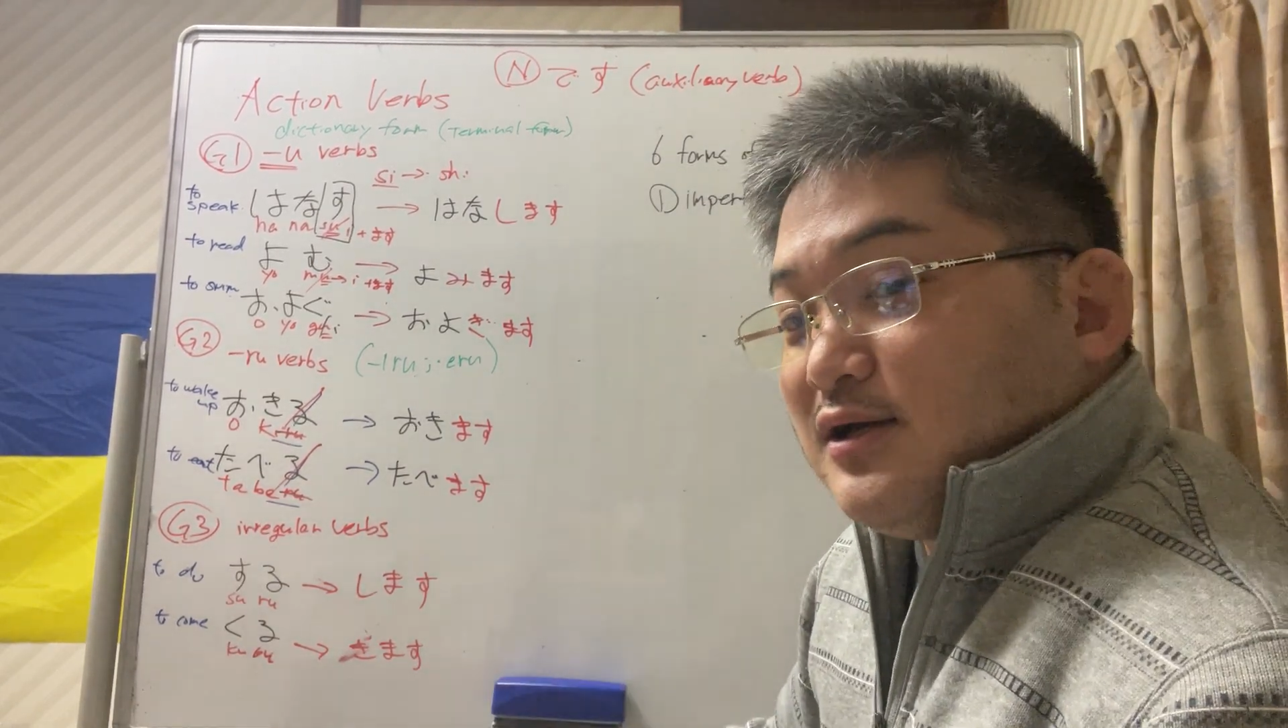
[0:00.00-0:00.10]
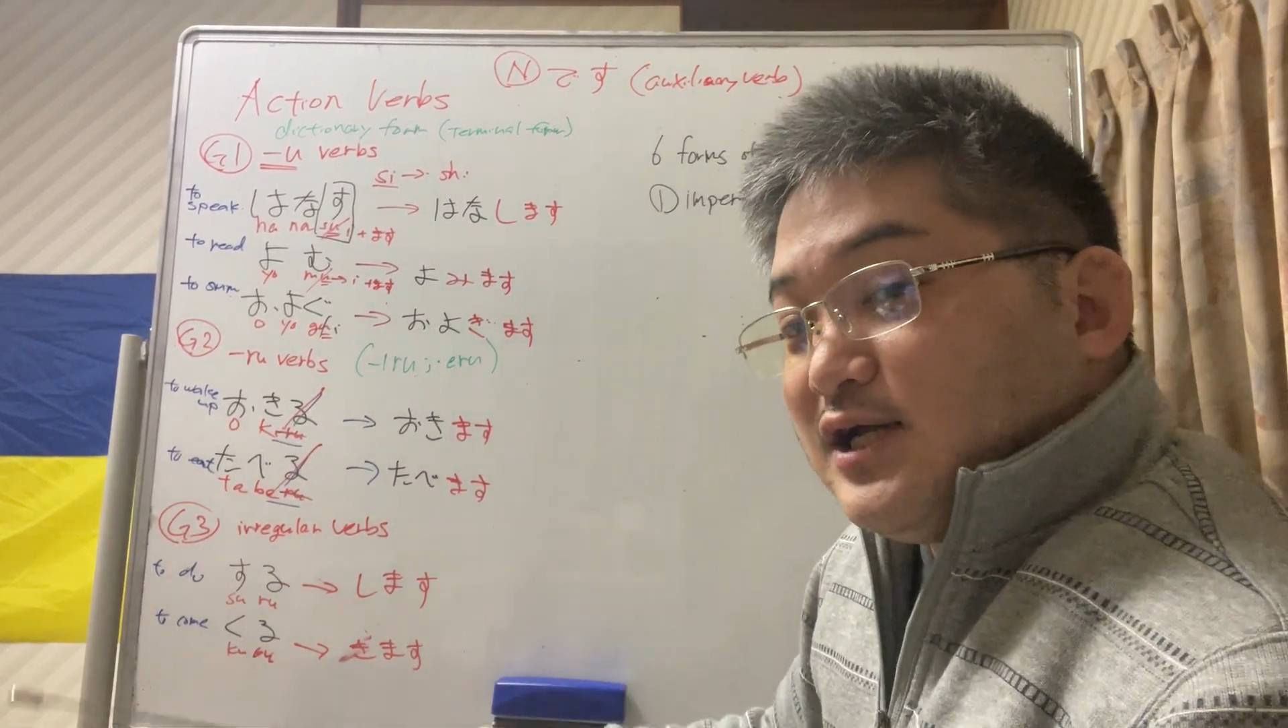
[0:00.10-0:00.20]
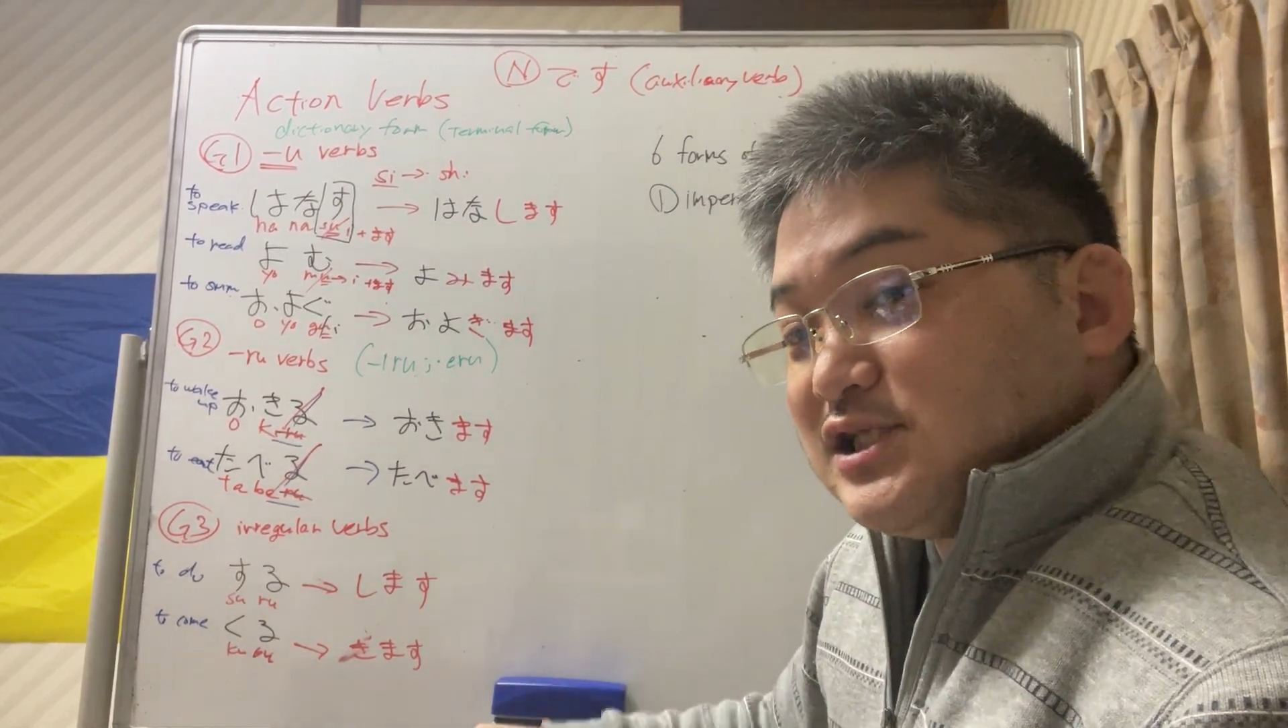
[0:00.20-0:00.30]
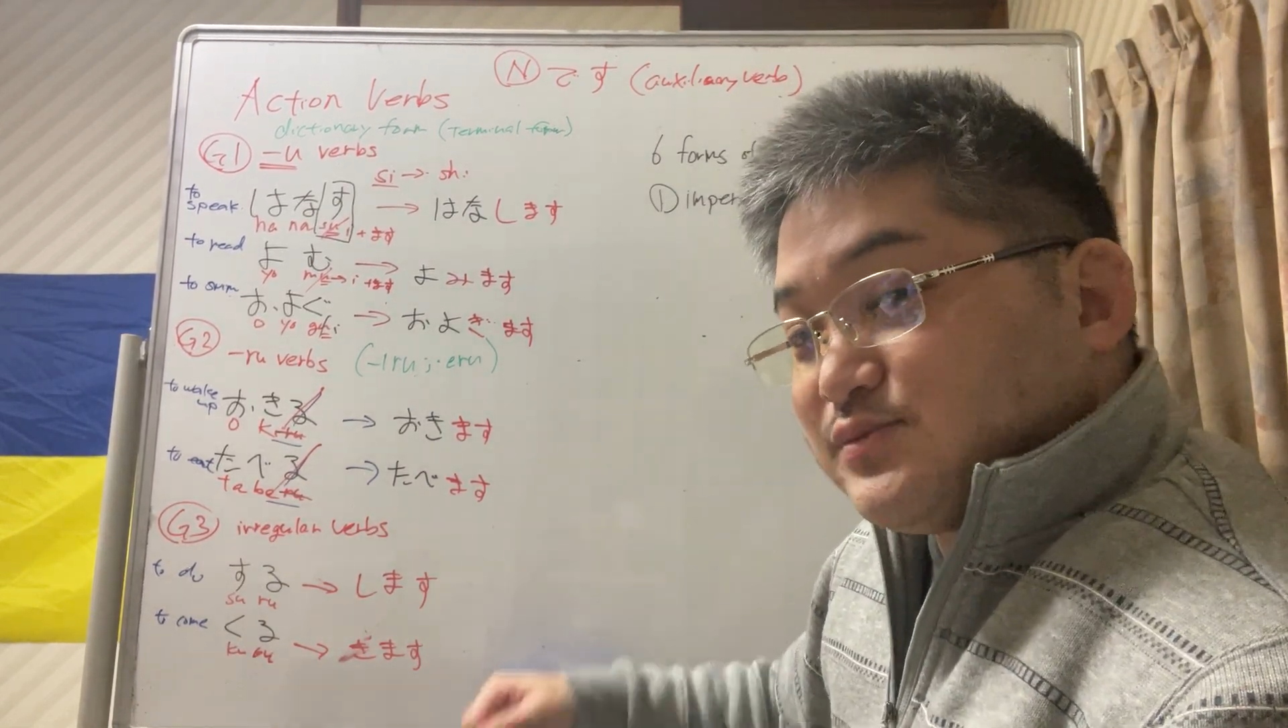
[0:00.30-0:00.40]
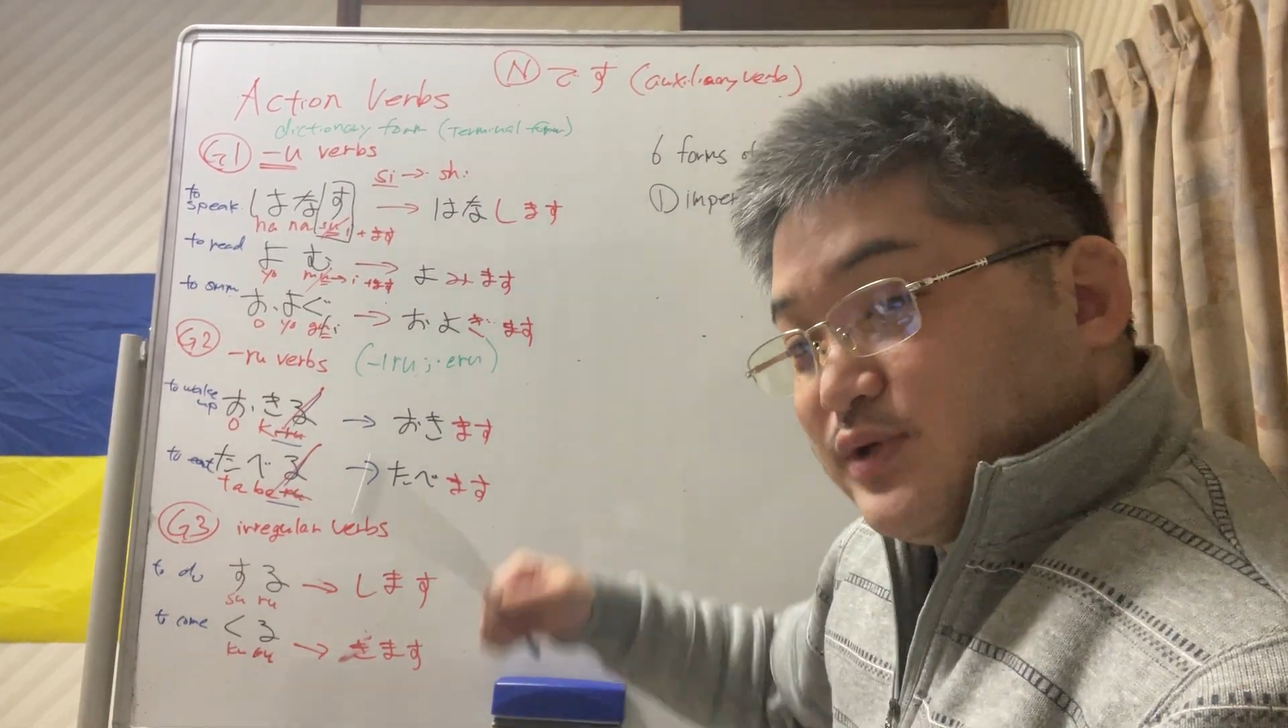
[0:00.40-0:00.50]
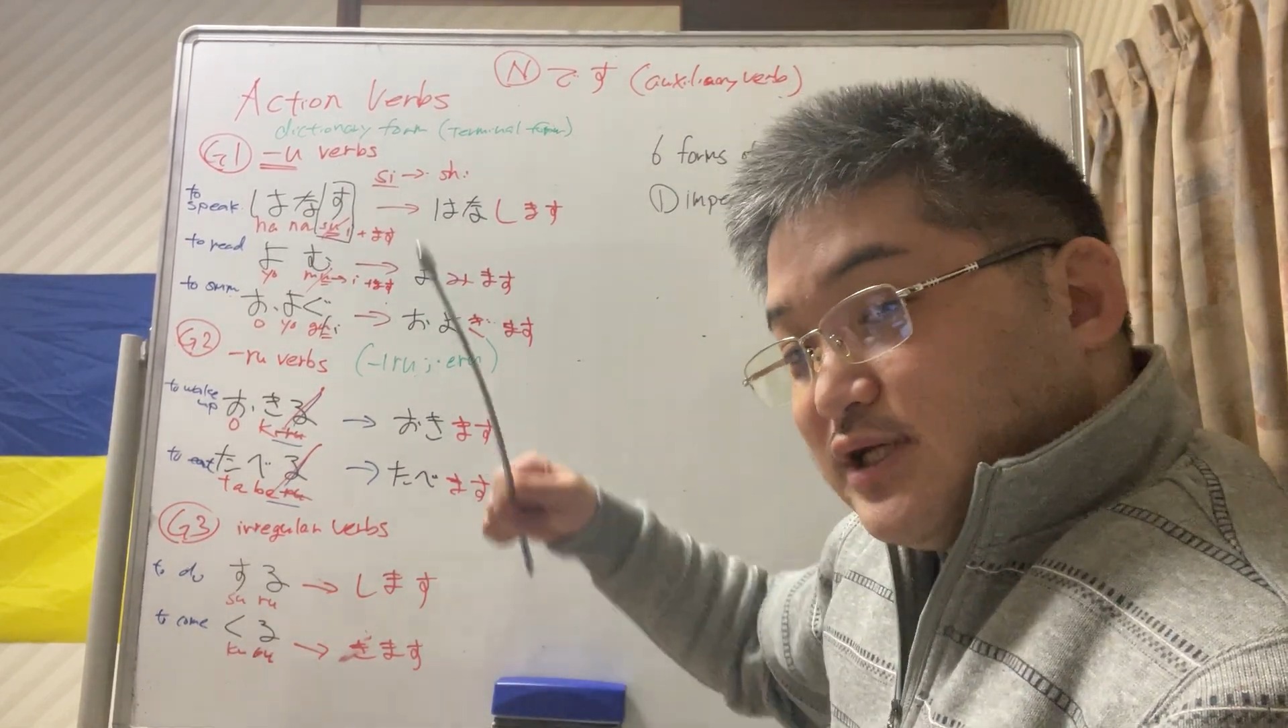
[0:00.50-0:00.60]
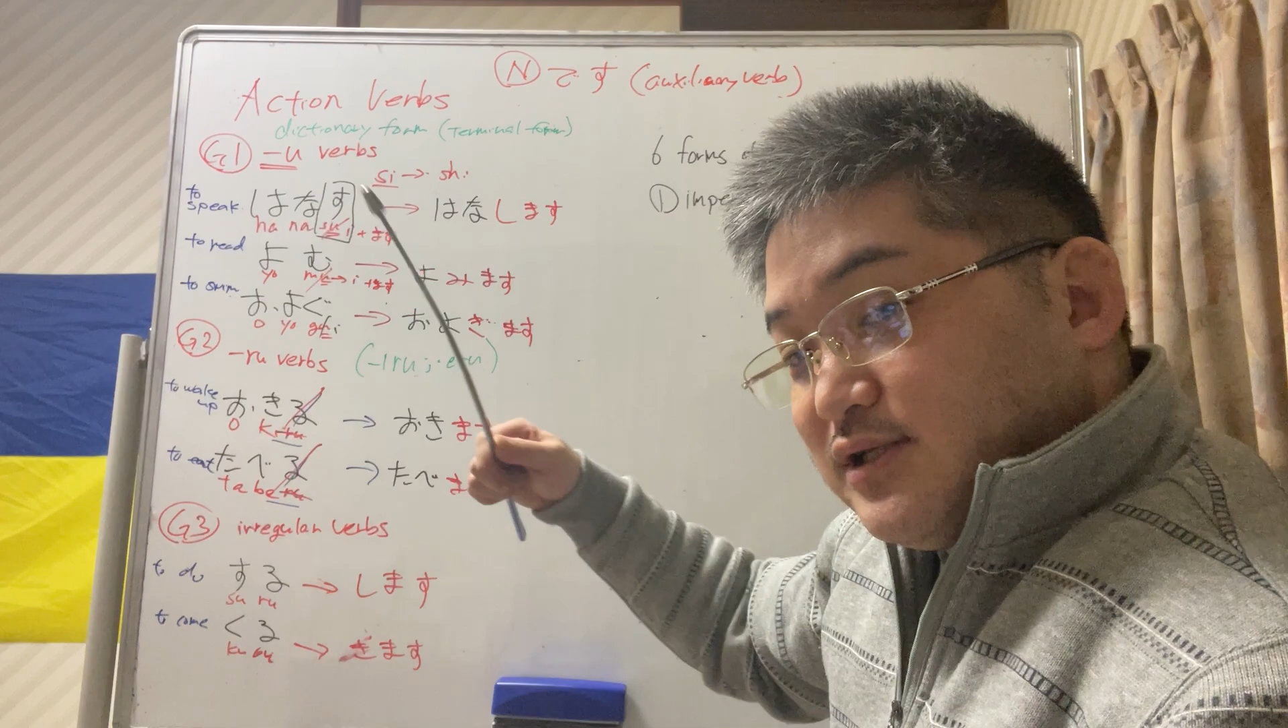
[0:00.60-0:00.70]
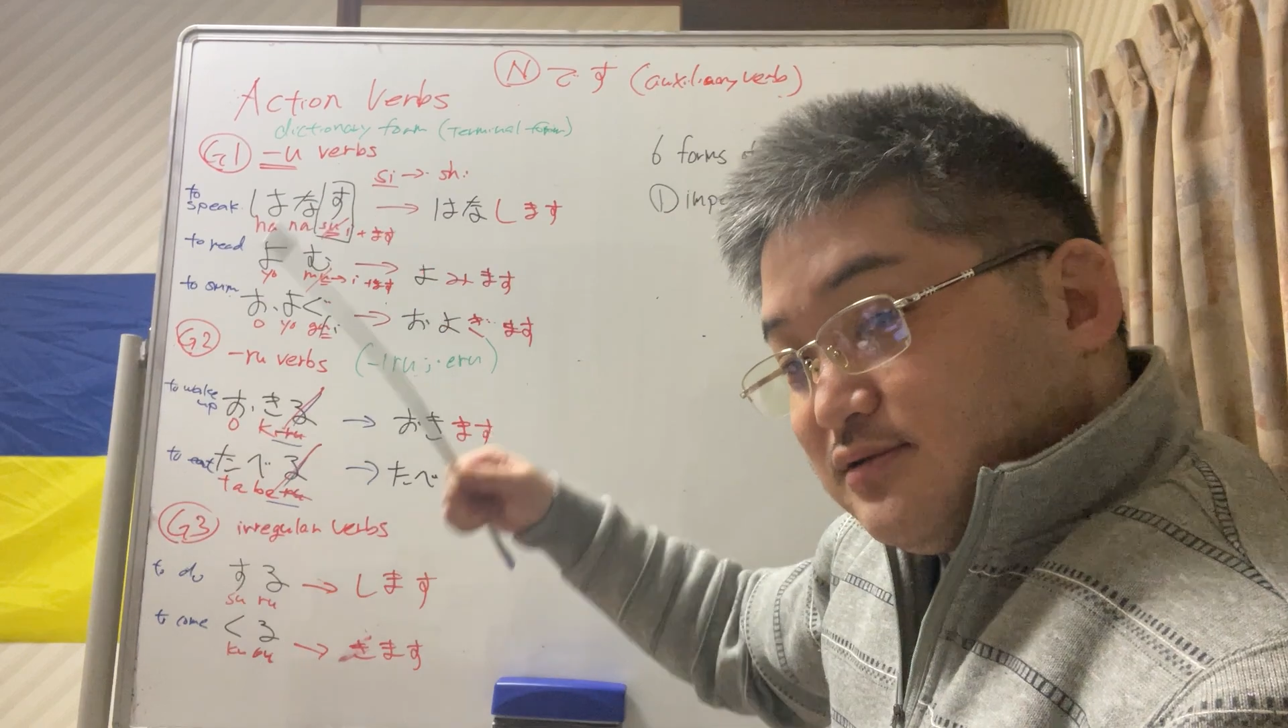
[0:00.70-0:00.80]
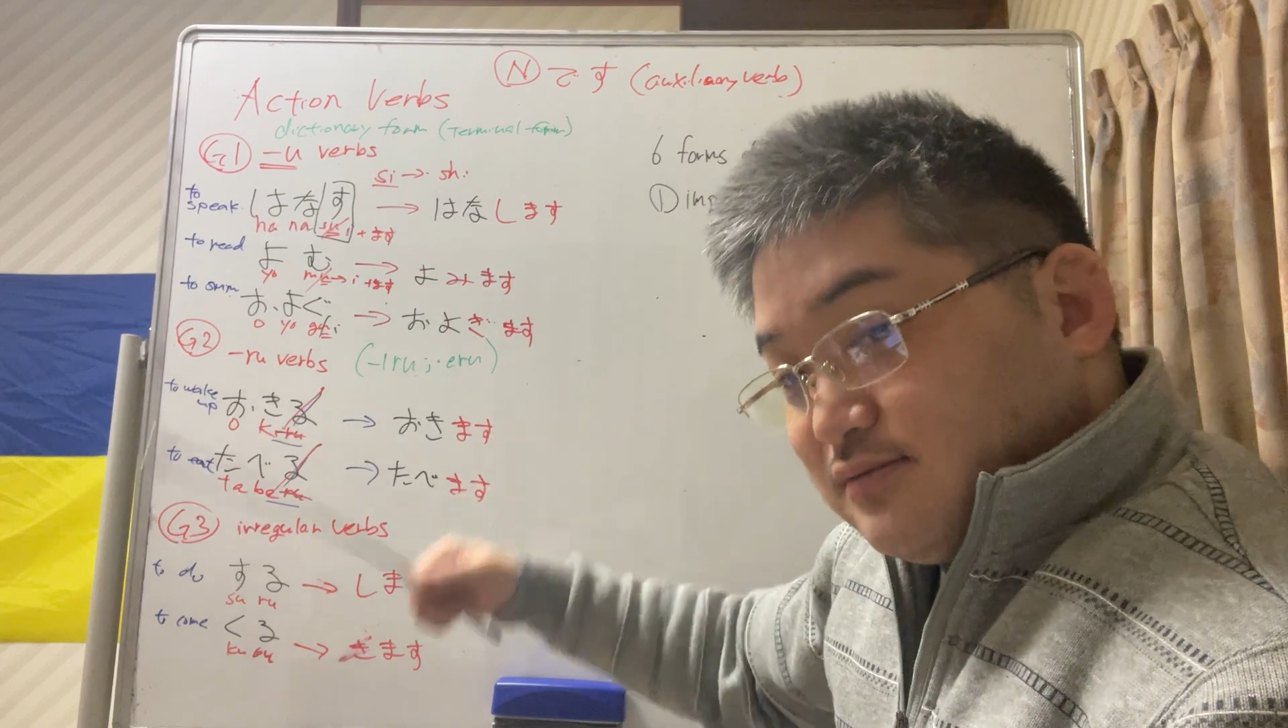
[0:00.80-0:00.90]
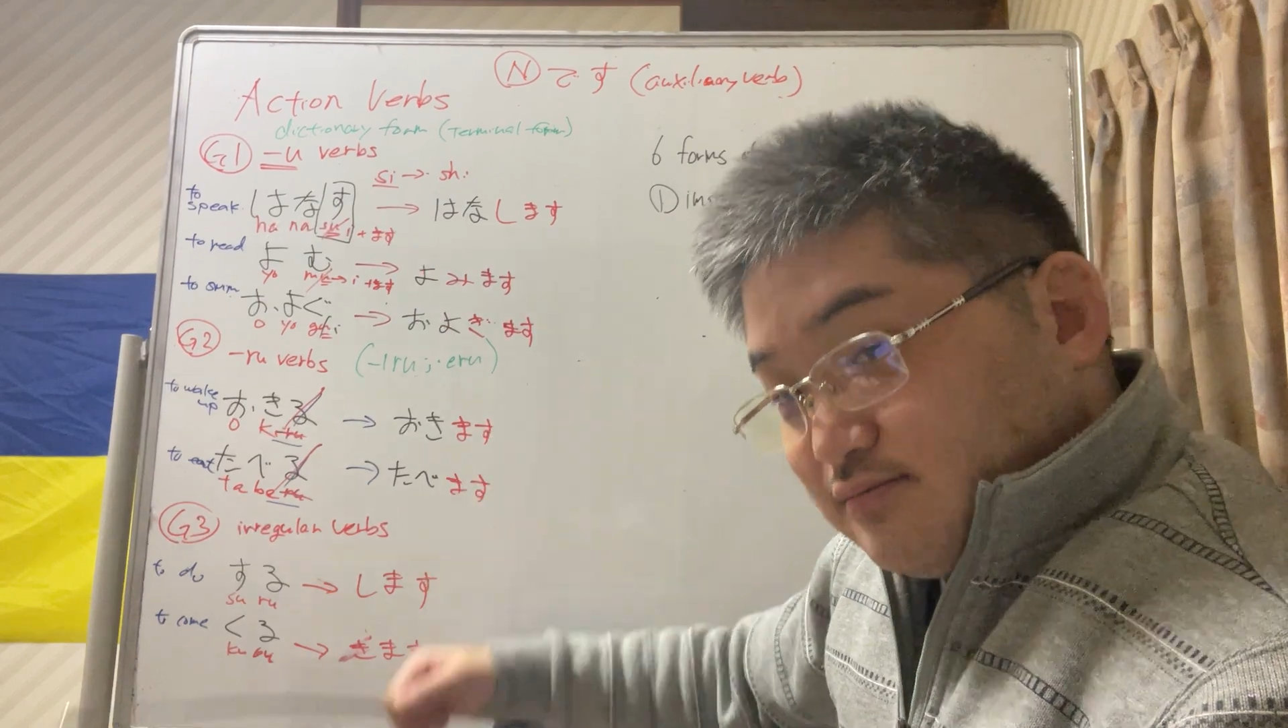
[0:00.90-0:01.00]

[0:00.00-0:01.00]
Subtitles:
It's been,